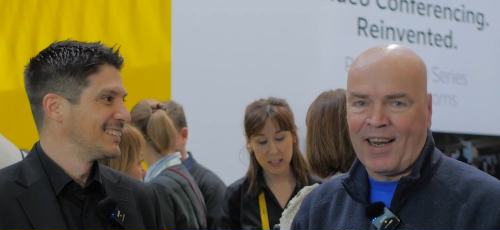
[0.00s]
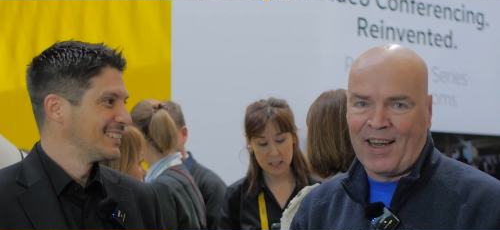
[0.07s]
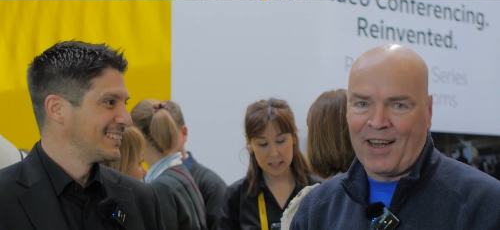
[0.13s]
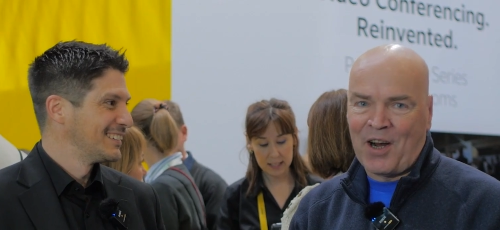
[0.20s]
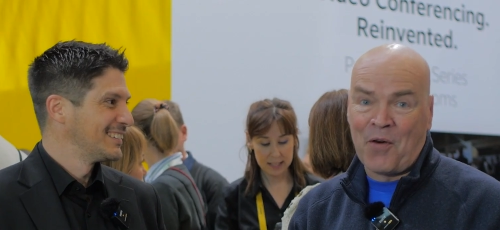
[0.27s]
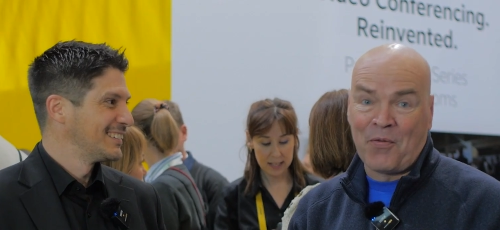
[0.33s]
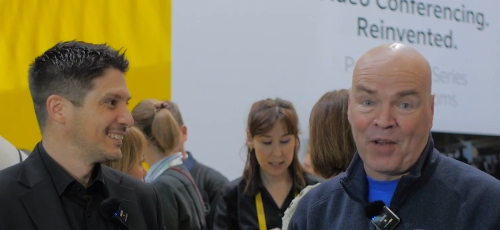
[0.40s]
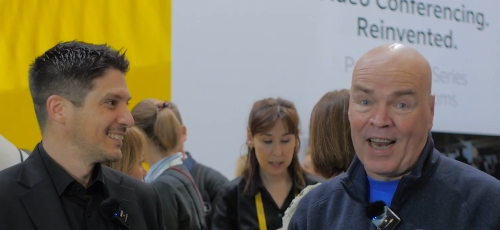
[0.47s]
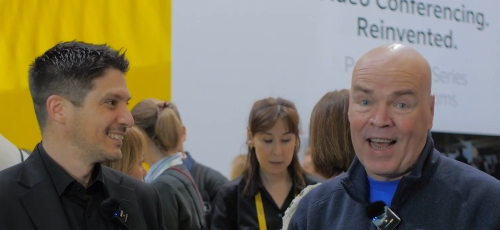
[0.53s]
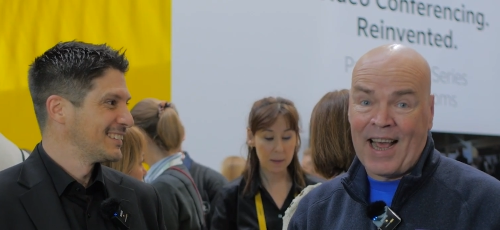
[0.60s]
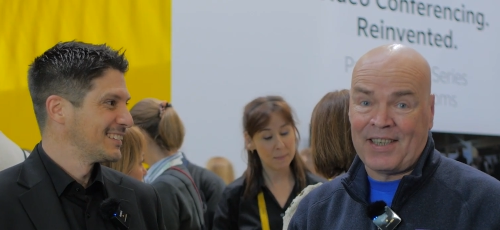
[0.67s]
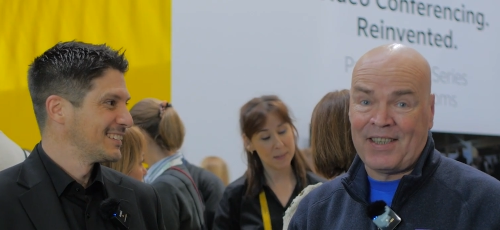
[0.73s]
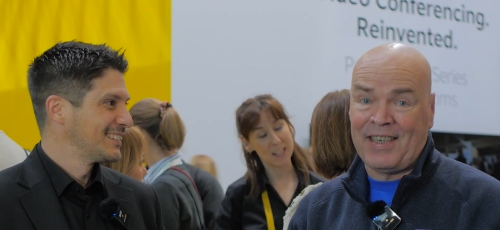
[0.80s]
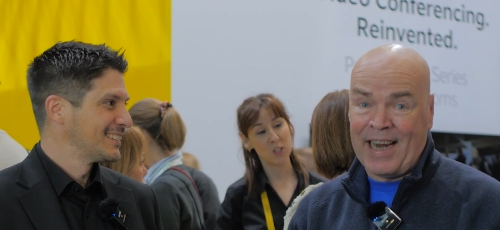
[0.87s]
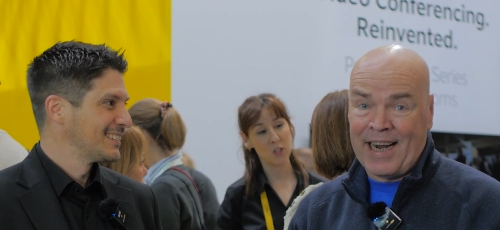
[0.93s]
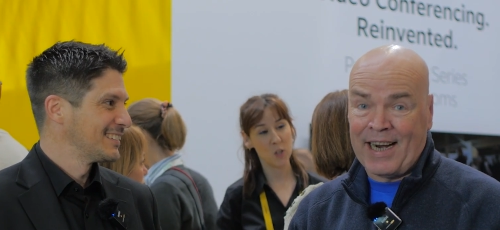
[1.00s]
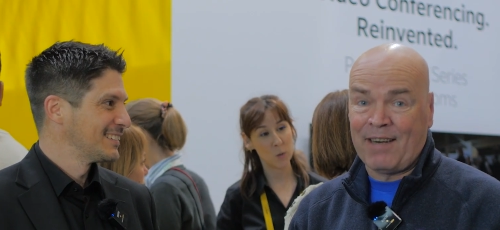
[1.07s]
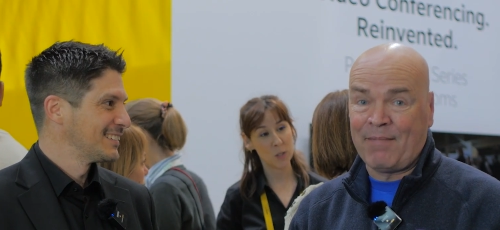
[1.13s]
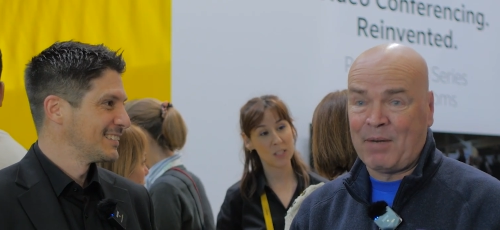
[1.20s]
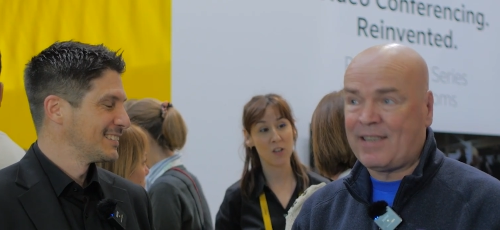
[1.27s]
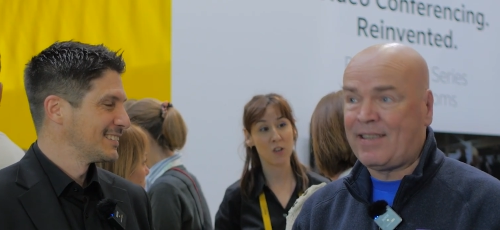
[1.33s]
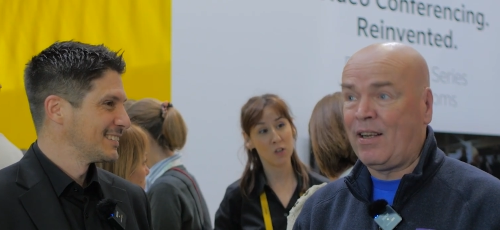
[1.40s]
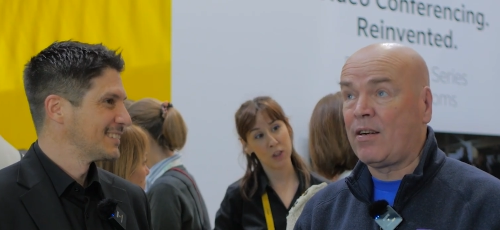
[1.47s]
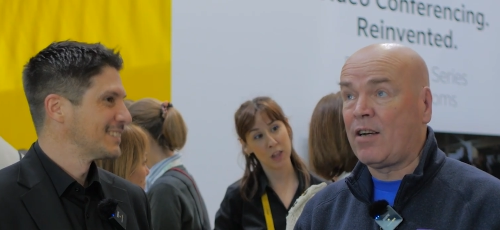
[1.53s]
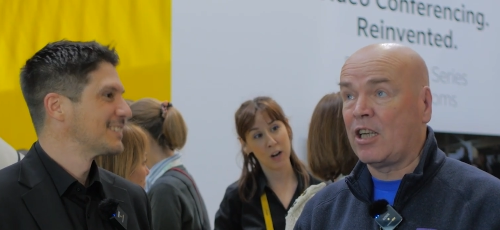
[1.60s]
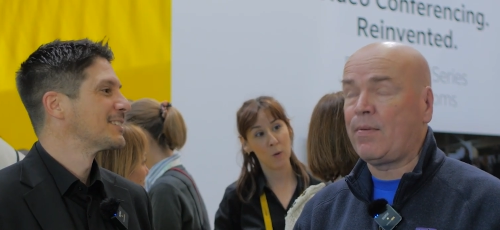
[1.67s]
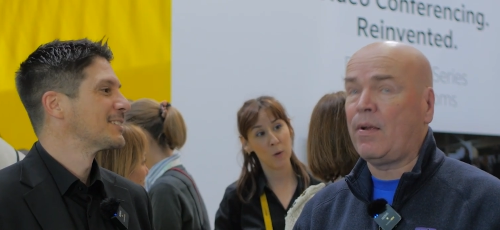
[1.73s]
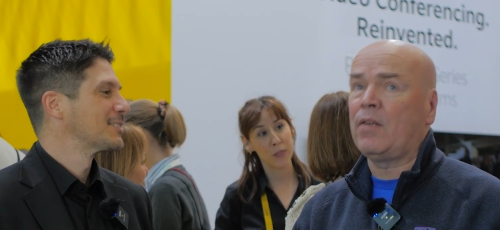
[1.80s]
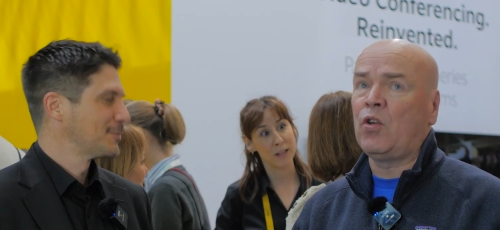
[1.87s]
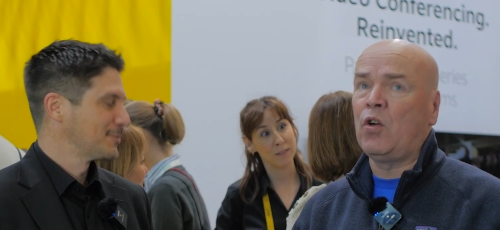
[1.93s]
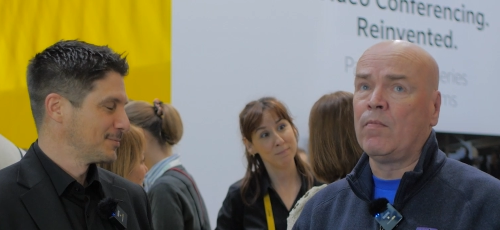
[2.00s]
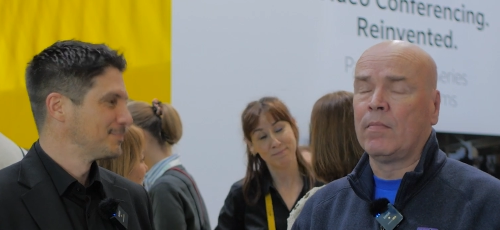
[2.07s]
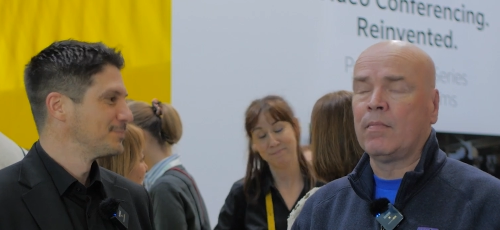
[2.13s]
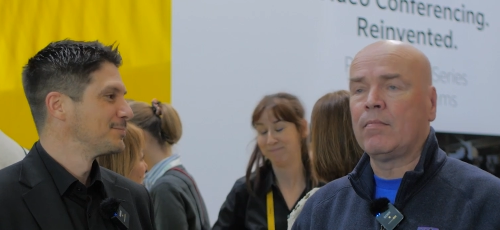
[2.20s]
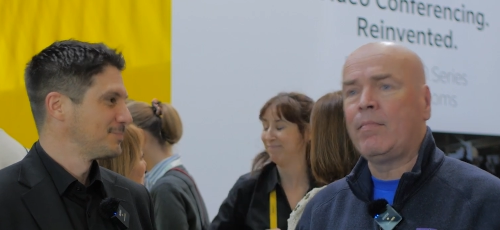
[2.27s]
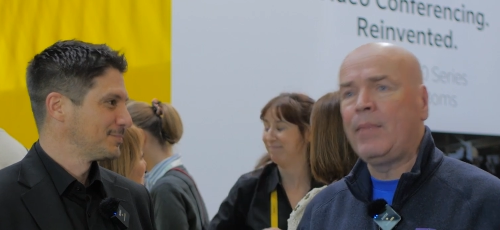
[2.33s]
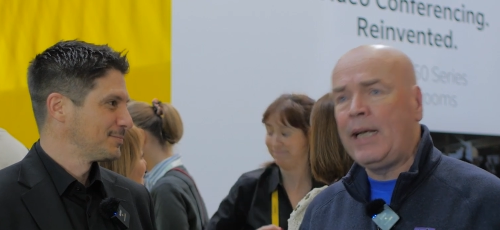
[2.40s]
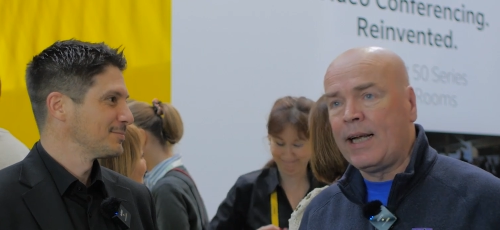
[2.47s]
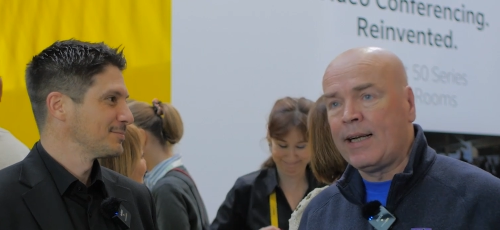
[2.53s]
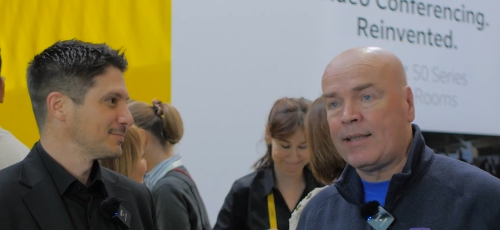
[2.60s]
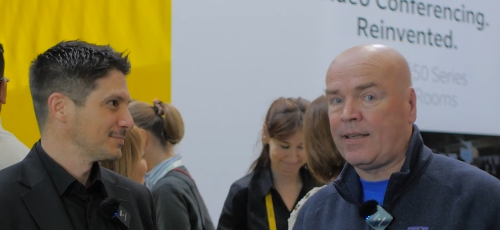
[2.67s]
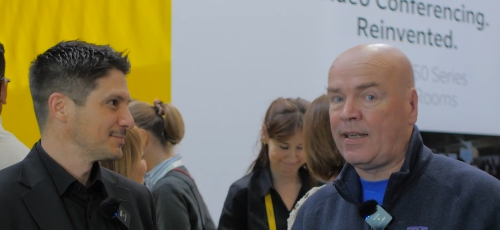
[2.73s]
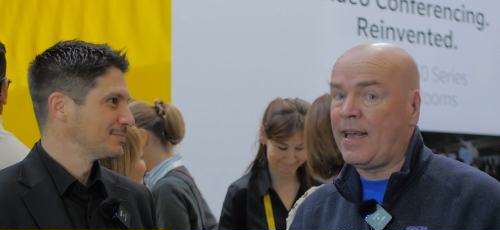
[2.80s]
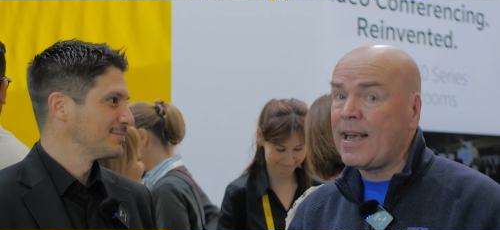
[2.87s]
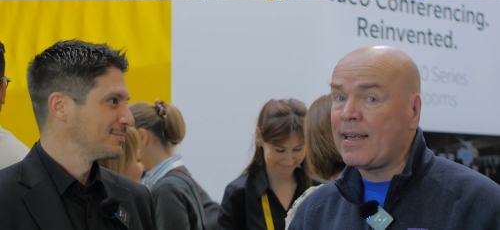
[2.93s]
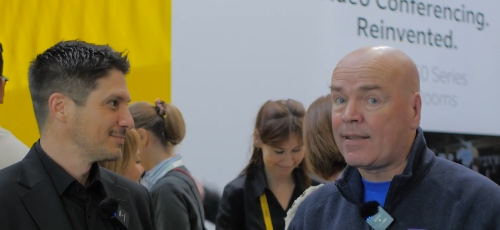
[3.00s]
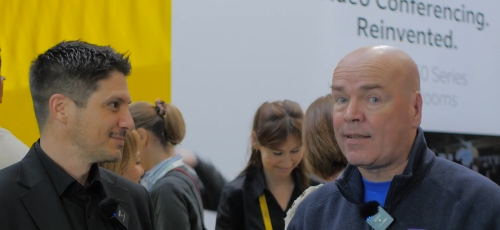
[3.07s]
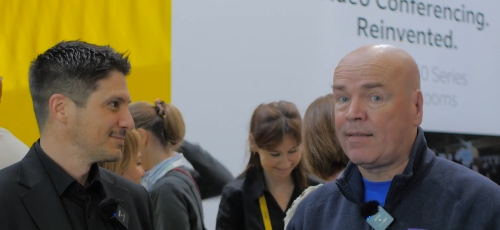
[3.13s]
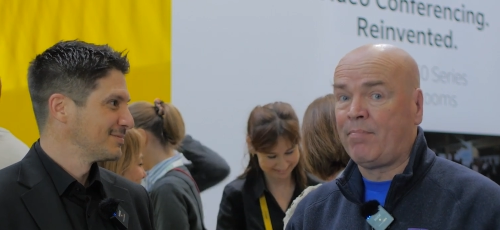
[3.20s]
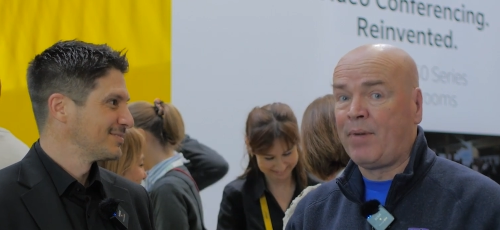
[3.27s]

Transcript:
Speaker 1: uh, over the last year. But still, Zoom, meetings, yes.